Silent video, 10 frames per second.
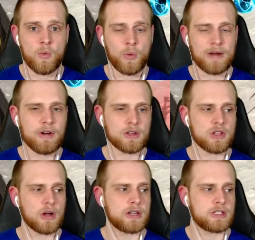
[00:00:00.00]
whenever I was
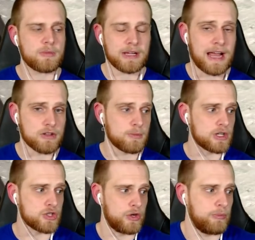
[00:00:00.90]
logging into some accounts on my
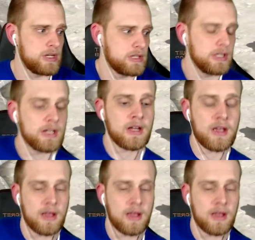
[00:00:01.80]
stream recently,